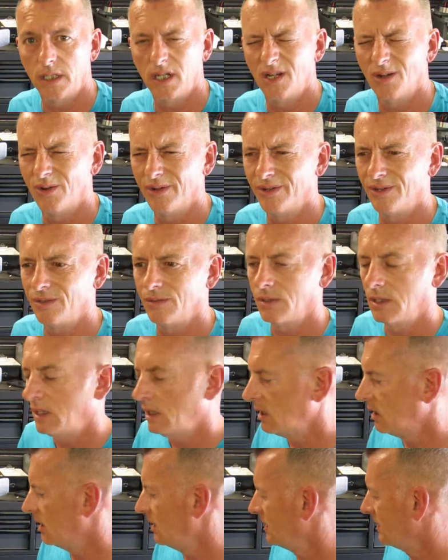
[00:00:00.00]
You know,
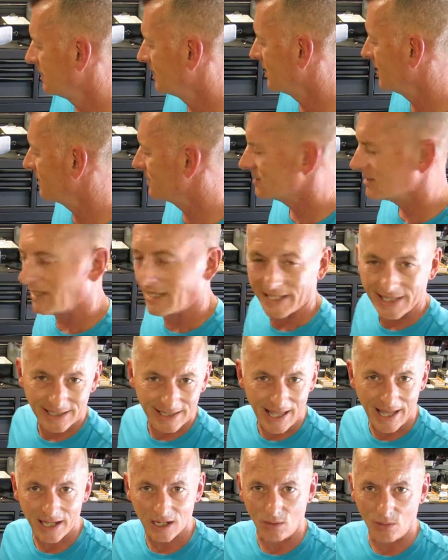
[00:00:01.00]
guns like a
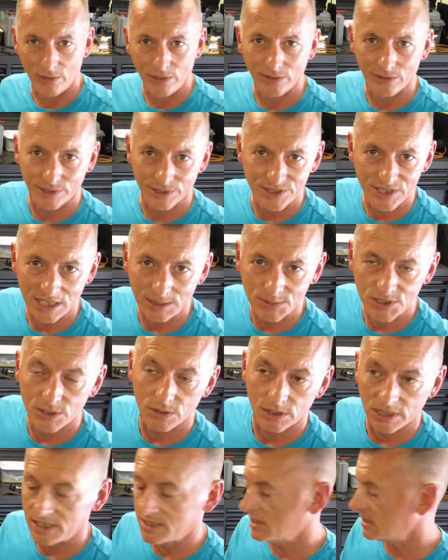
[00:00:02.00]
lot of oil, or it seems to.
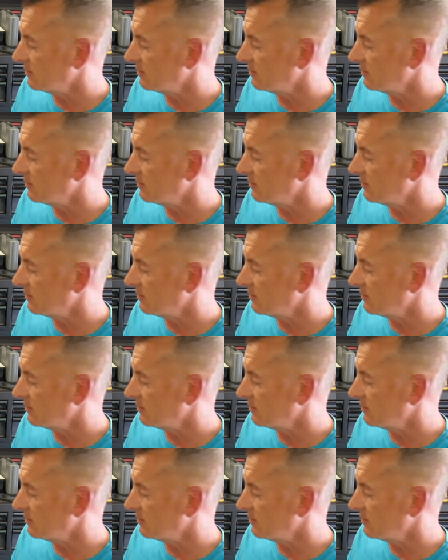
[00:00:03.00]
At least